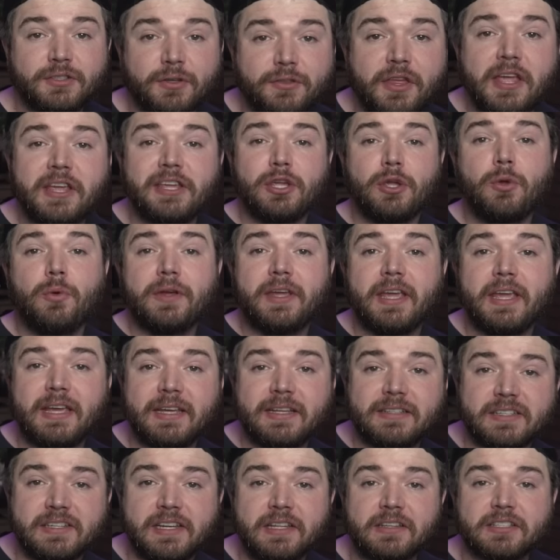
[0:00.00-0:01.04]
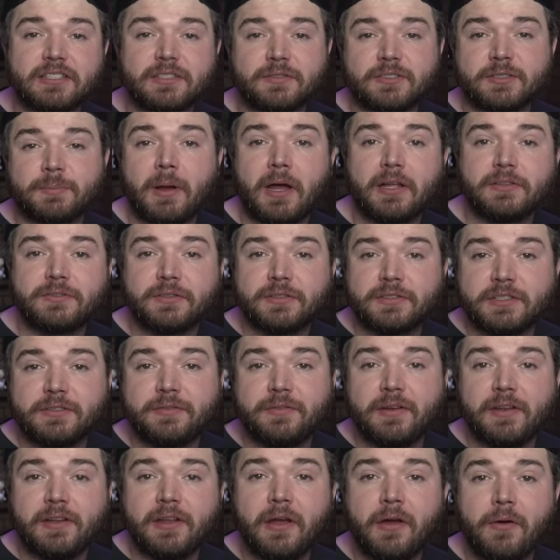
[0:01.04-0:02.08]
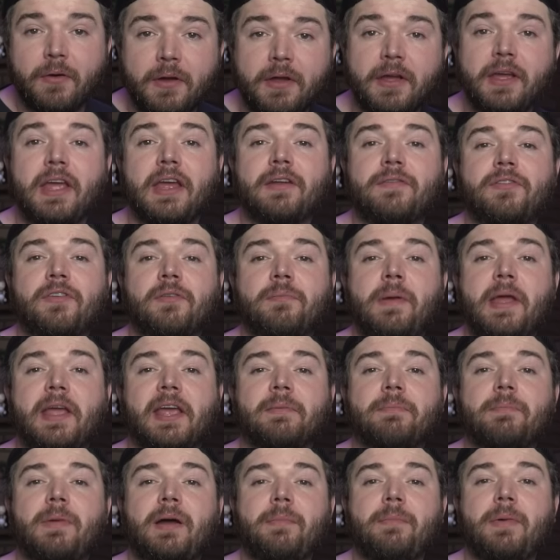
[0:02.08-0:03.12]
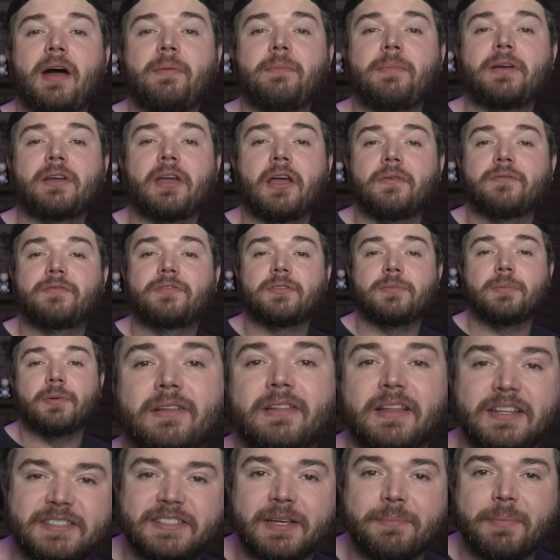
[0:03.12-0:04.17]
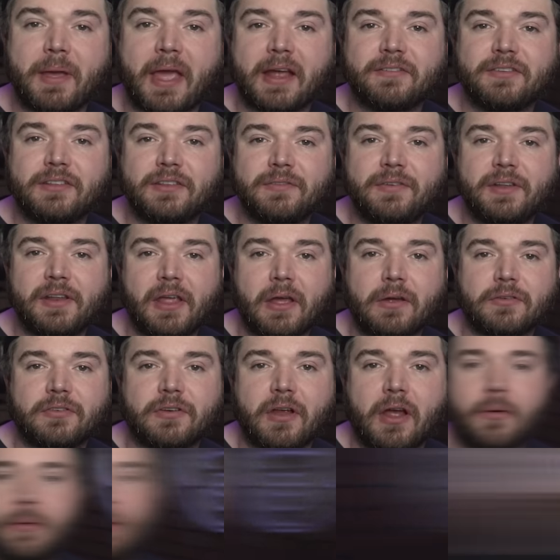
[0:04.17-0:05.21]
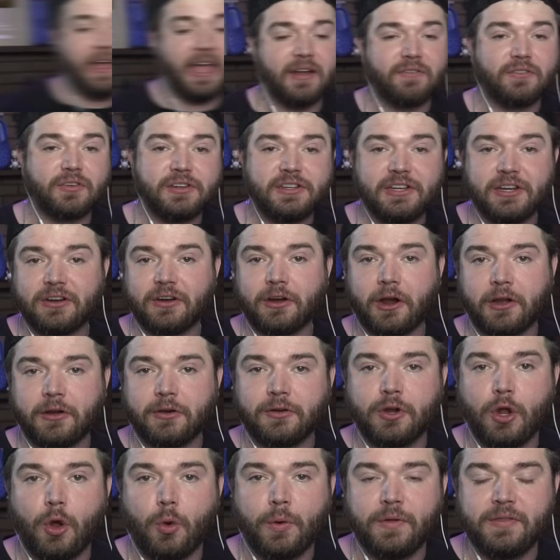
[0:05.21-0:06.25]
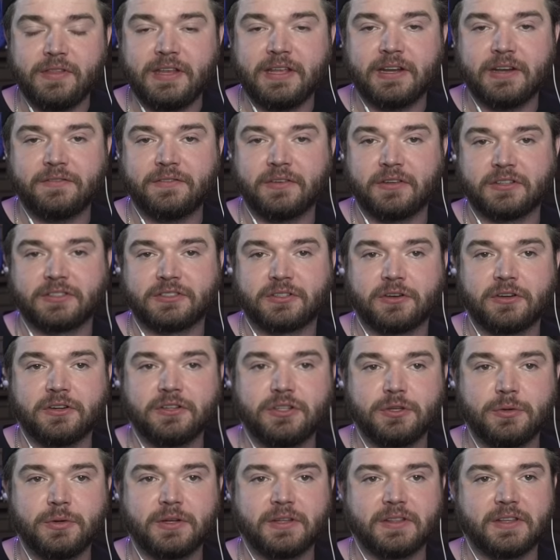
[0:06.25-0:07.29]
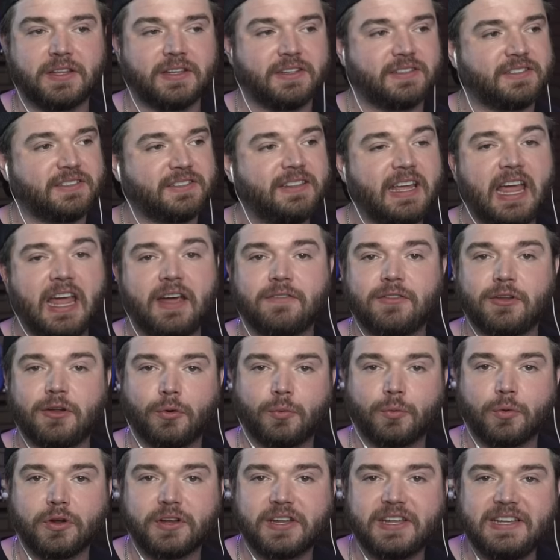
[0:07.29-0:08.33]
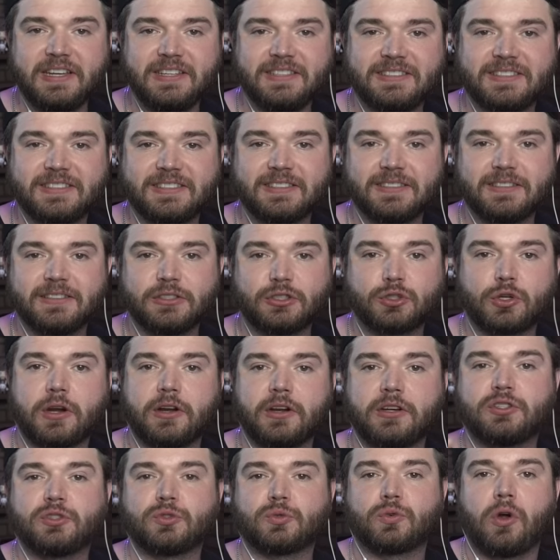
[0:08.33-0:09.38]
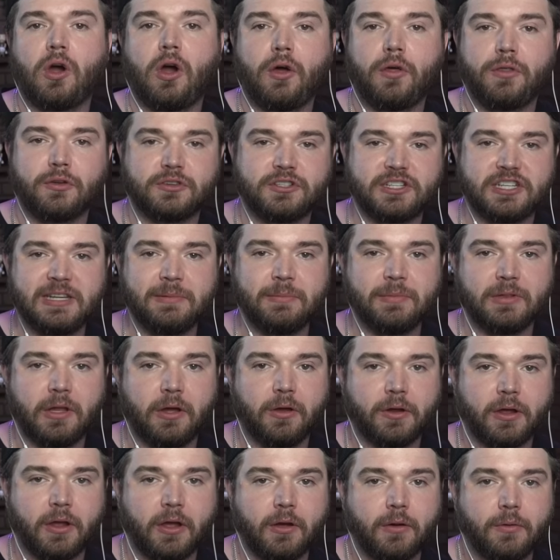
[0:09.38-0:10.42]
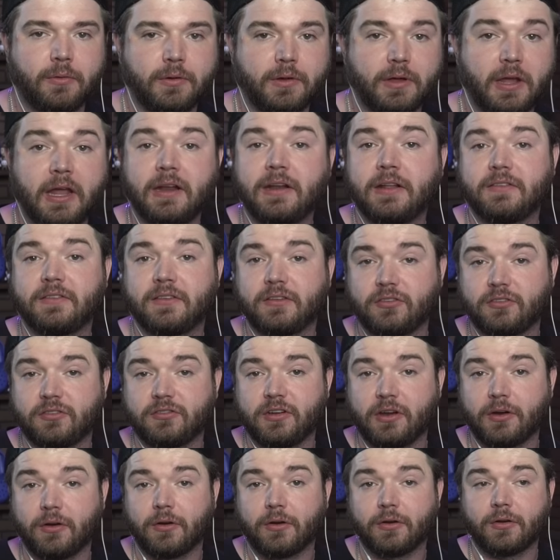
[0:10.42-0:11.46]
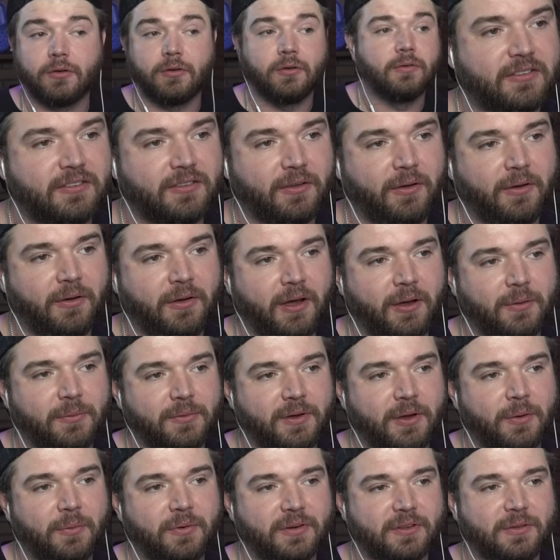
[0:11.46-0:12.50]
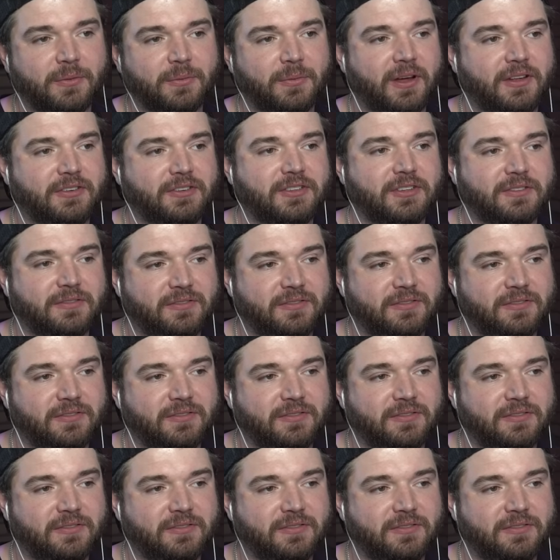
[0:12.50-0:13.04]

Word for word: thank you again to Helix for sponsoring this video and for making my mama comfortable. Let's get back to the video, shall we? Every year, I don't know when the NFL started doing this, they have their rookies try to draw their team logo and it's hysterical. So I, I wanted to watch it.